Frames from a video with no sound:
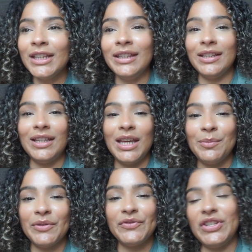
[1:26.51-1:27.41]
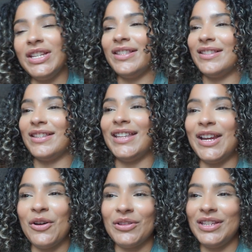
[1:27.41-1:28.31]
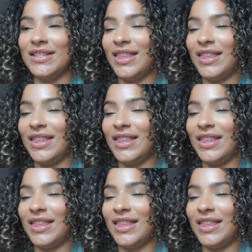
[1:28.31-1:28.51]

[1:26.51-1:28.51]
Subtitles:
in the name of Jesus, and like all these